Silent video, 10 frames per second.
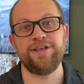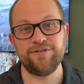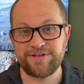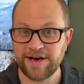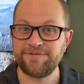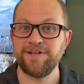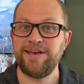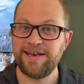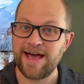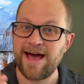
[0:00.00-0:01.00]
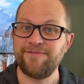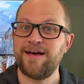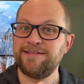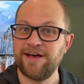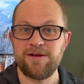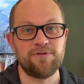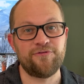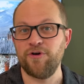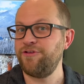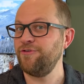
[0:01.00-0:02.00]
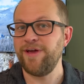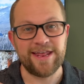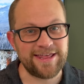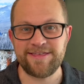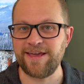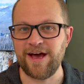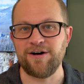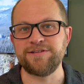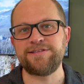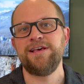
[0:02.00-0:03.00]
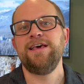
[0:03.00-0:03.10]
you definitely need to have that done before you do anything else.